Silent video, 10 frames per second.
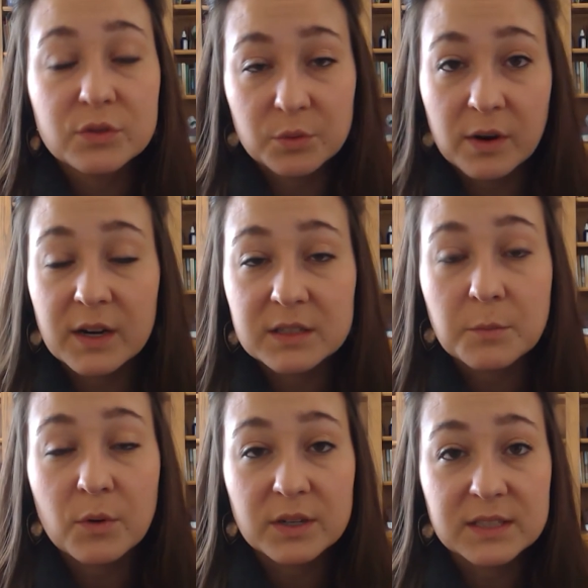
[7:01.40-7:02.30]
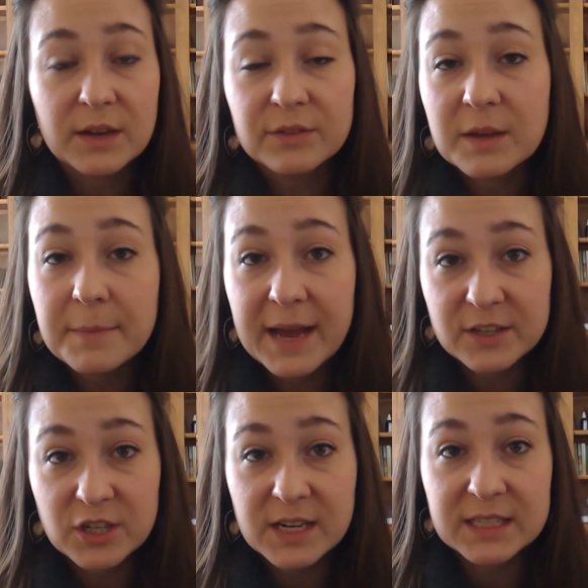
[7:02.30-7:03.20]
towards more
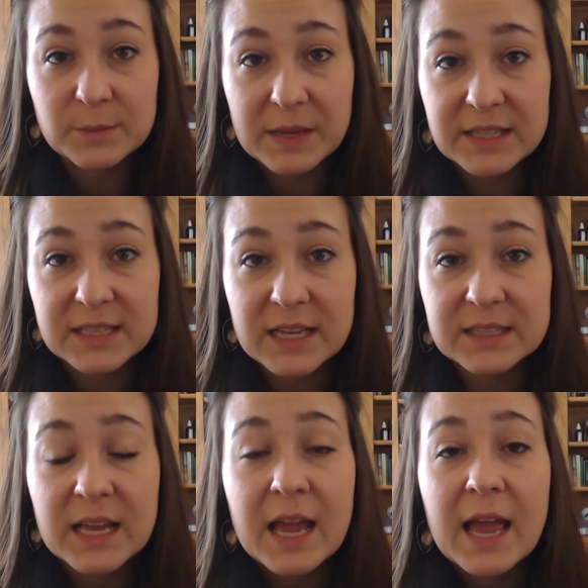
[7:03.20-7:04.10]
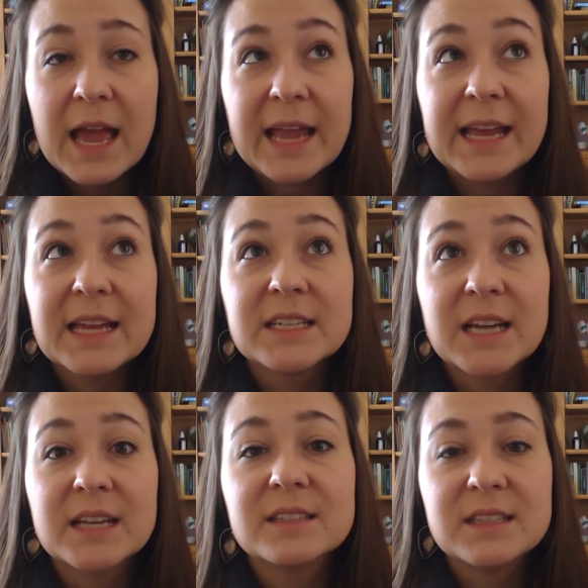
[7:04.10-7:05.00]
self-compassionate spaces, and
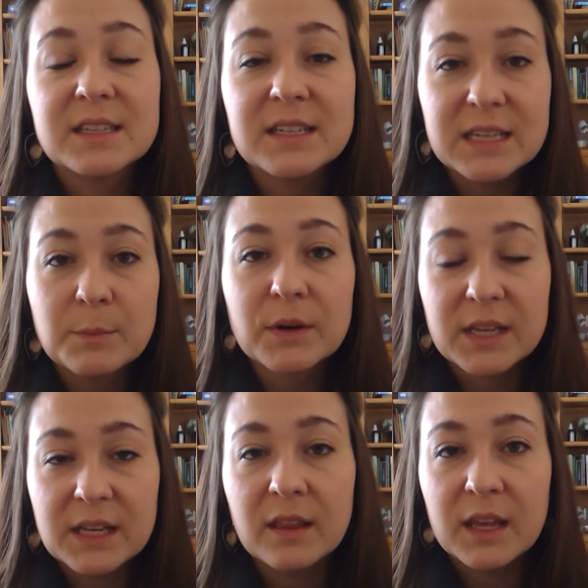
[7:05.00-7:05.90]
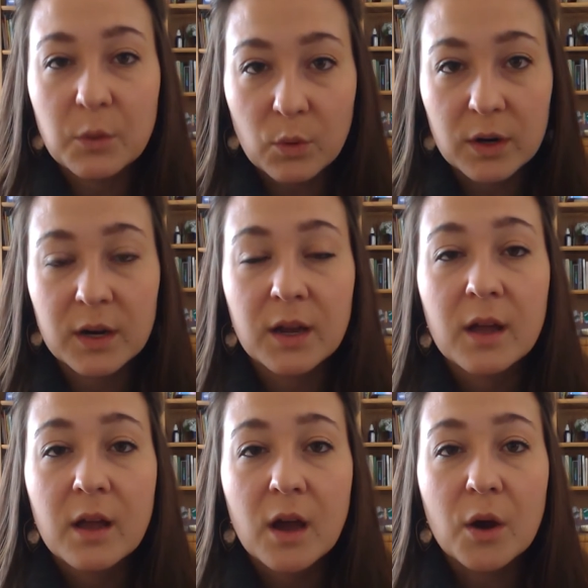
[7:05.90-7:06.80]
does deeper healing work
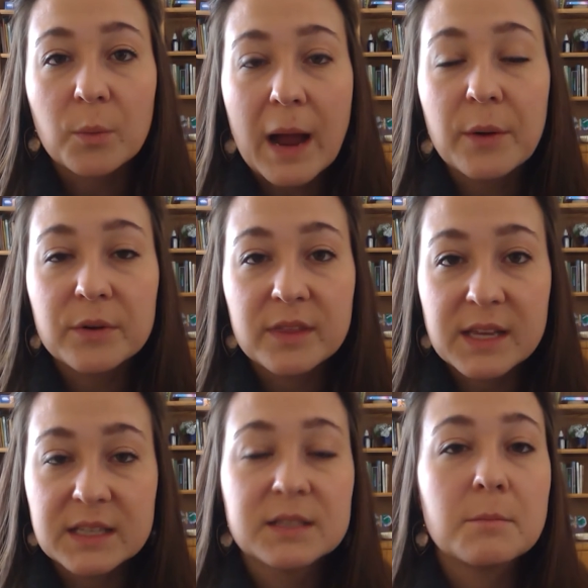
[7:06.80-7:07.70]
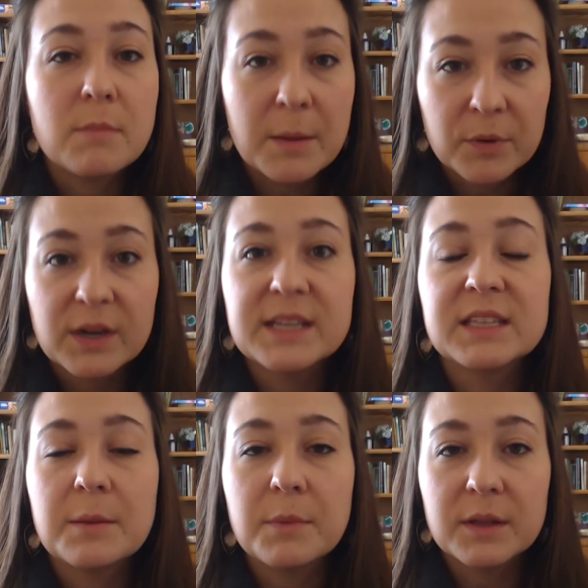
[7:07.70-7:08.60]
around these memories
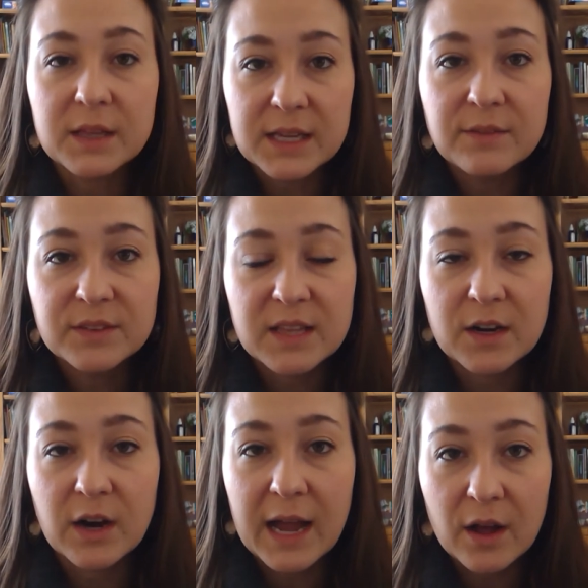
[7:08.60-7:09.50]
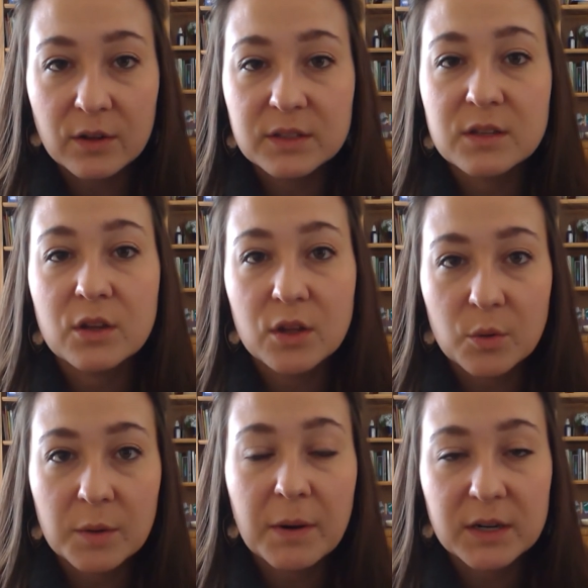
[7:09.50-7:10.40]
and beliefs that are held in the
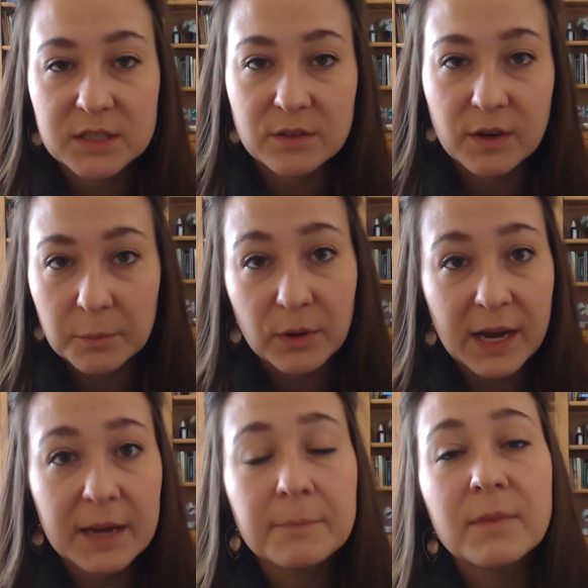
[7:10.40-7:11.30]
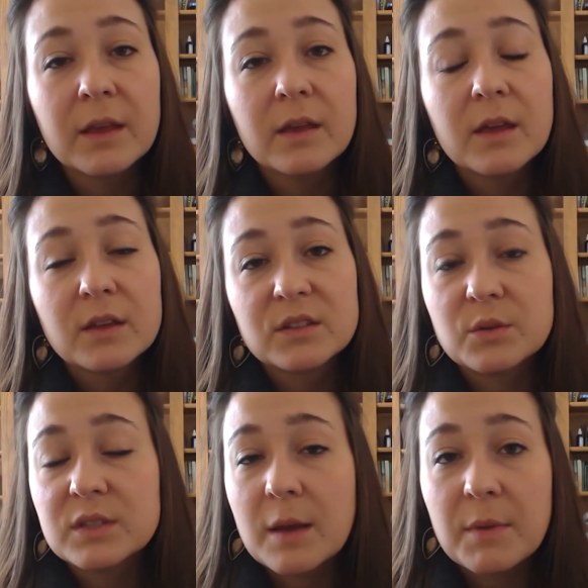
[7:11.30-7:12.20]
lower parts of our brain. So
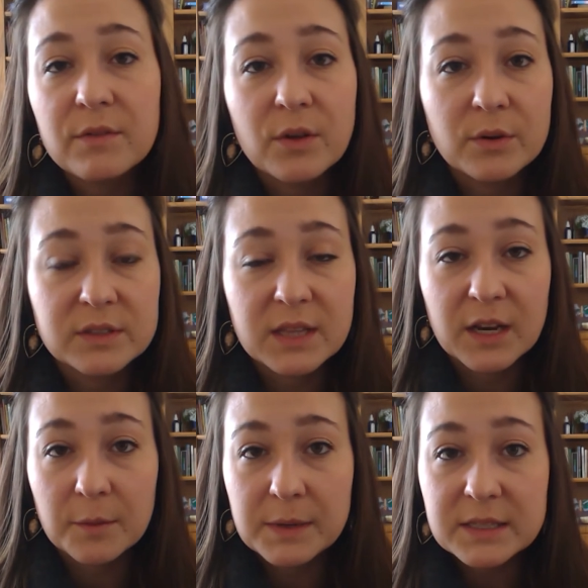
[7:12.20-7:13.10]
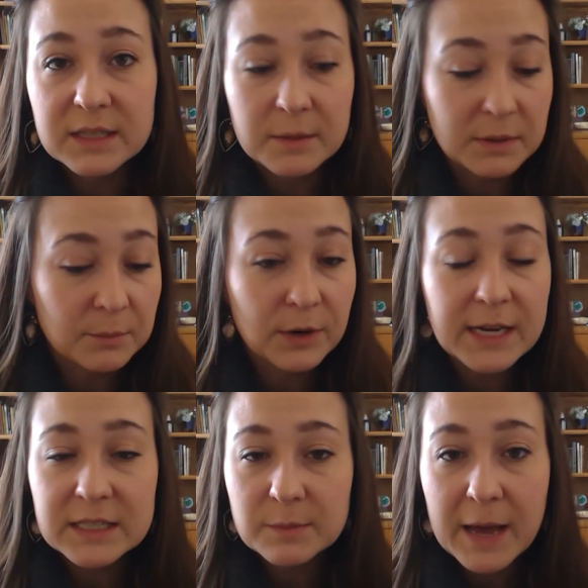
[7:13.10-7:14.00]
some of those therapies can be
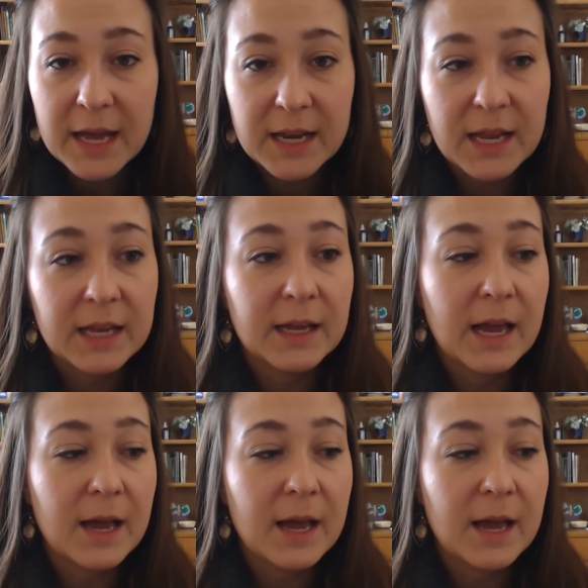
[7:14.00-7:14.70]
brain spotting,